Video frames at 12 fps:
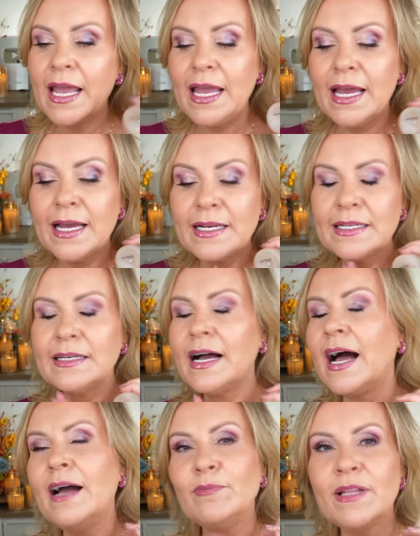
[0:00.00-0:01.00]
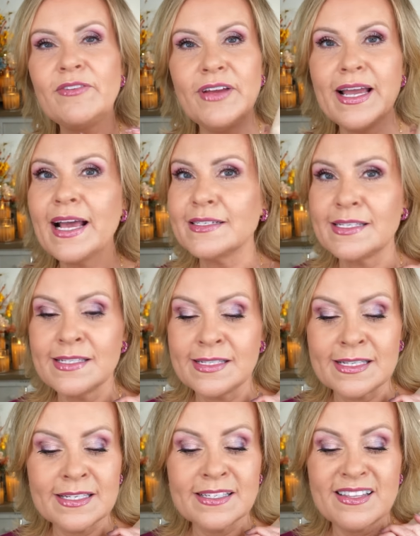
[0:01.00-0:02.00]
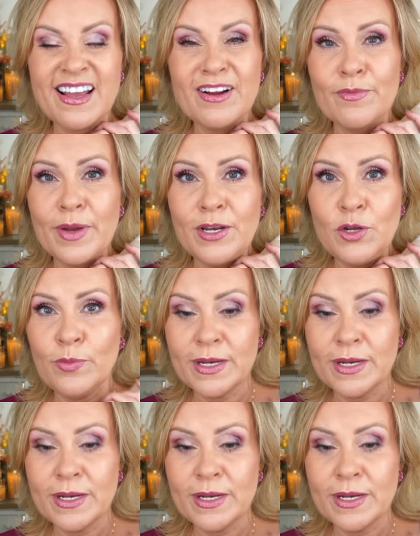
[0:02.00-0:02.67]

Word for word: and I'm loving essences. They are my new